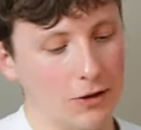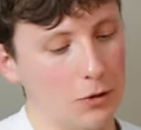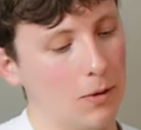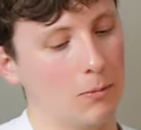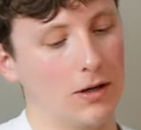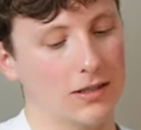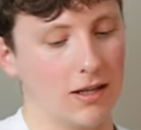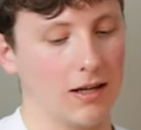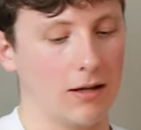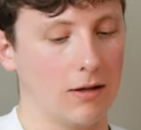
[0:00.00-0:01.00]
to do one where it's
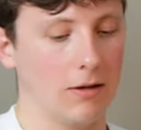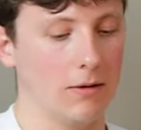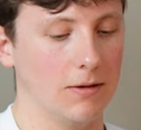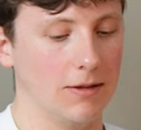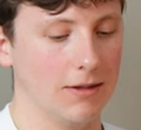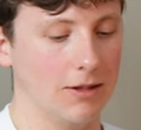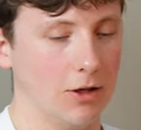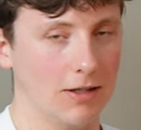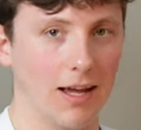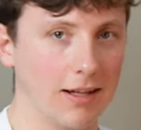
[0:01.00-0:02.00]
like,
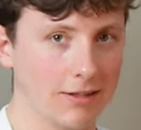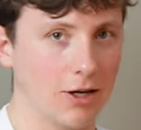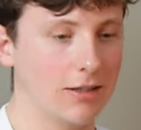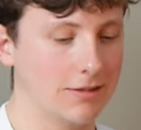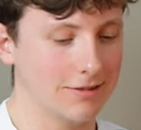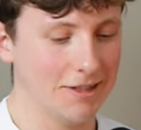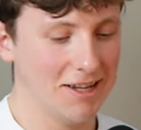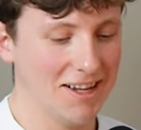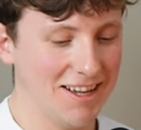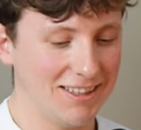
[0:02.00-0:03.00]
you could take this, guys.
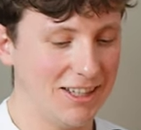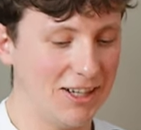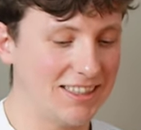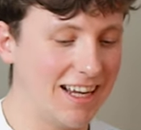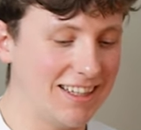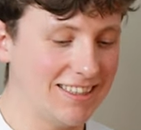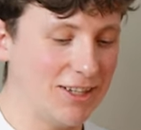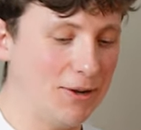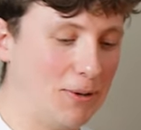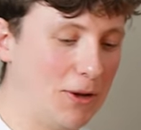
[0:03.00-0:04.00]
You could take this.
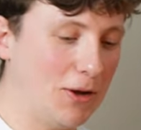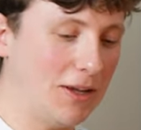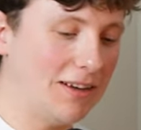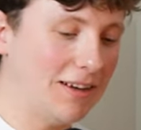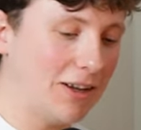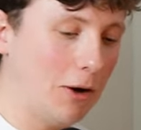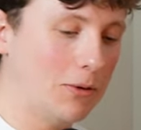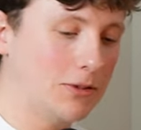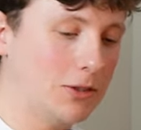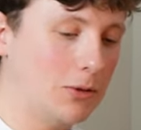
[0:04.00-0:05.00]
So you can go
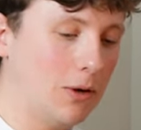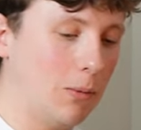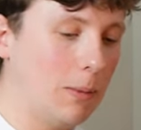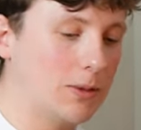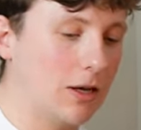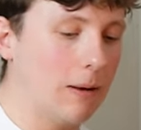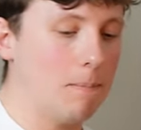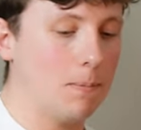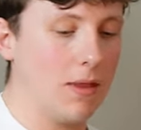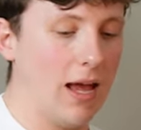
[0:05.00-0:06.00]
onto a website
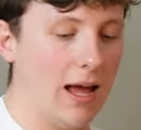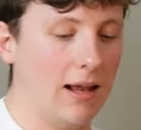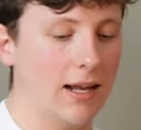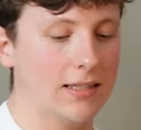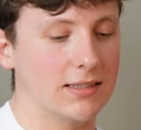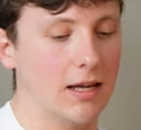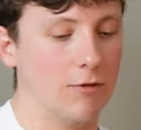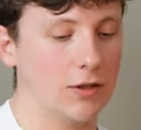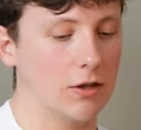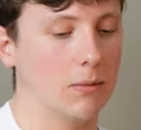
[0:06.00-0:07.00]
and let's say,
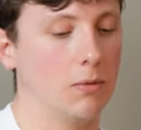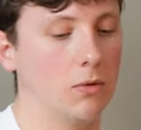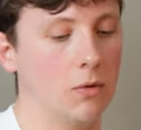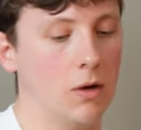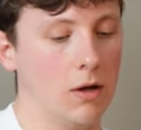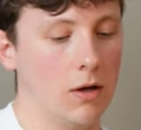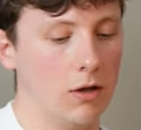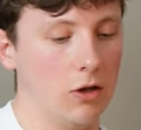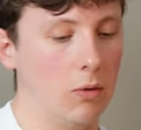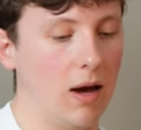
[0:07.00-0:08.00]
for example,
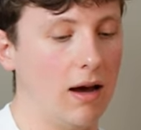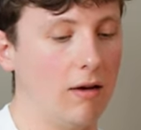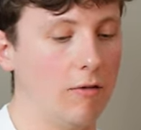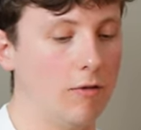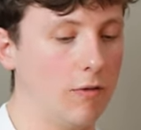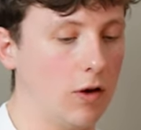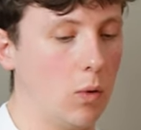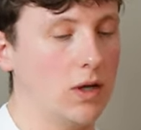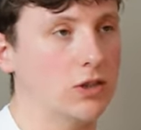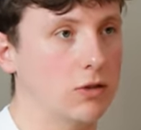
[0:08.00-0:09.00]
you have a
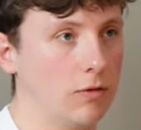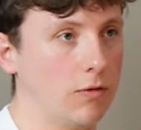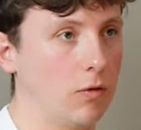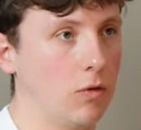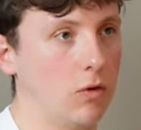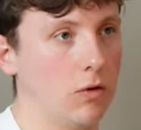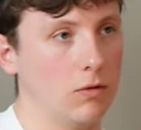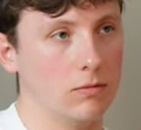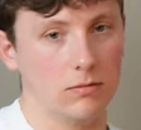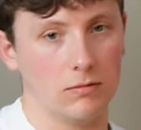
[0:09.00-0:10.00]
question for